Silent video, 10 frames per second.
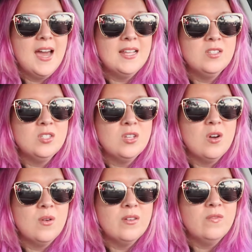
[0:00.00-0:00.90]
And
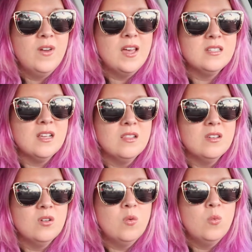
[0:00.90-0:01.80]
so it felt a
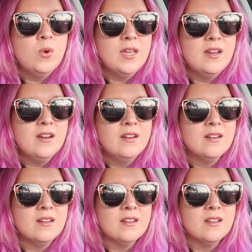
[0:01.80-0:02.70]
little
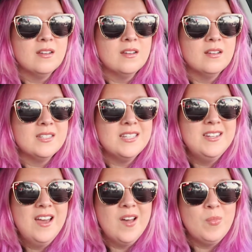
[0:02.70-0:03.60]
weird to
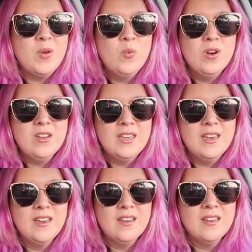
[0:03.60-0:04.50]
not be
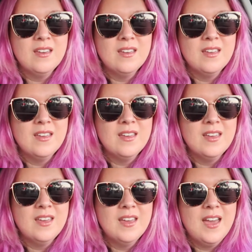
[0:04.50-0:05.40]
working
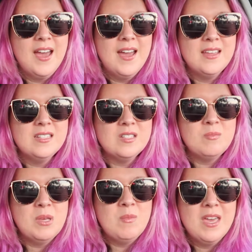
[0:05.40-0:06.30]
and
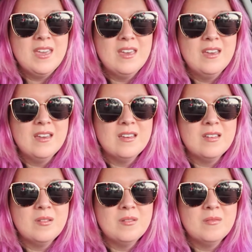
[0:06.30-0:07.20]
be making
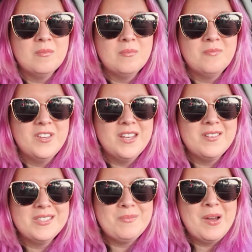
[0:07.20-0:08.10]

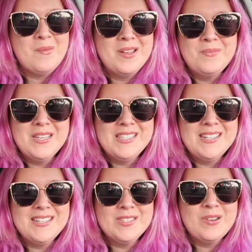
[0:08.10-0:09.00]
videos about my
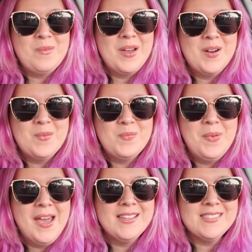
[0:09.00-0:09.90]
business or about
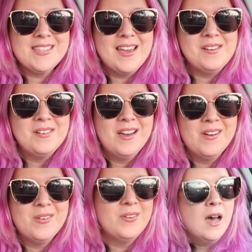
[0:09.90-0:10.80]
pets. I don't
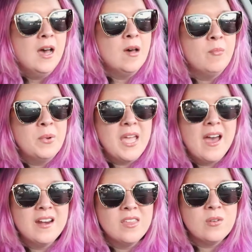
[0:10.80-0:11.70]
know. Um, but
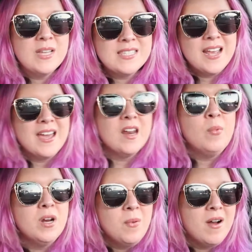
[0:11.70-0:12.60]
yeah, another reason I kind
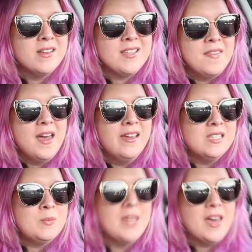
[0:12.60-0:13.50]
of put a pause on that
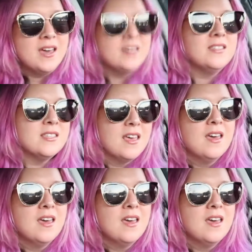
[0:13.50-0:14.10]
is because